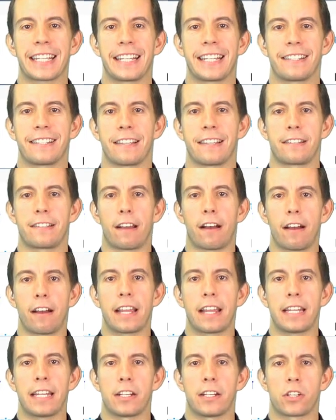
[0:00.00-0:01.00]
against the
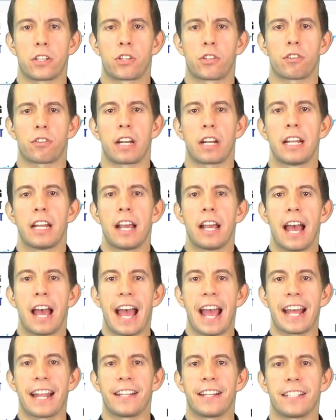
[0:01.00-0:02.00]
diet industry
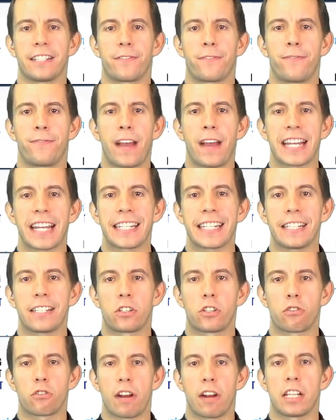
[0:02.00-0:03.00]
and its faddy
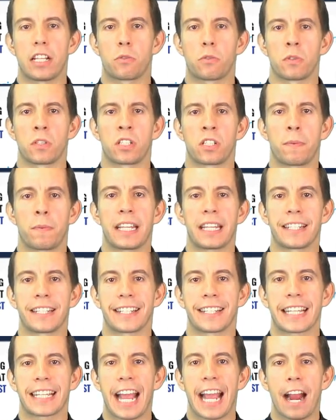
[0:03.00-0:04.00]
trends. We're speaking
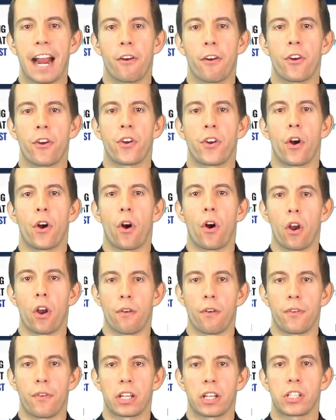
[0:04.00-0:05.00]
to Karen
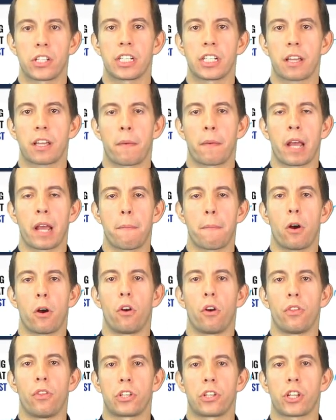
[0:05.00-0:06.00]
Oliver. She's coming up
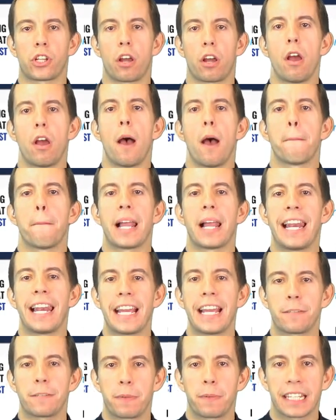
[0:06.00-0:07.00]
on the show. But
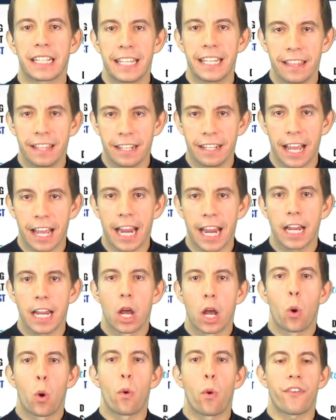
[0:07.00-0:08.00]
let's begin the day
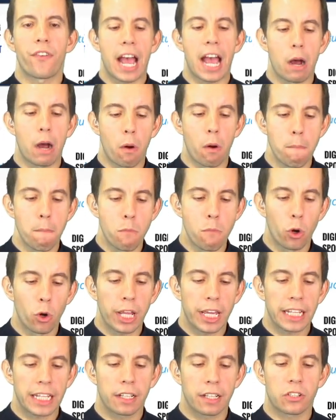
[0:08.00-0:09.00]
with our
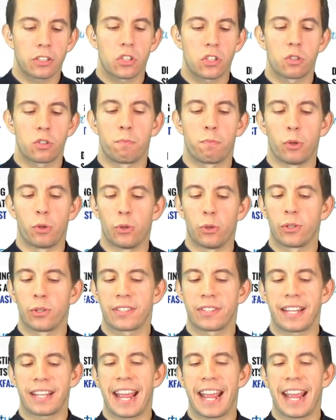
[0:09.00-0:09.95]
morning sports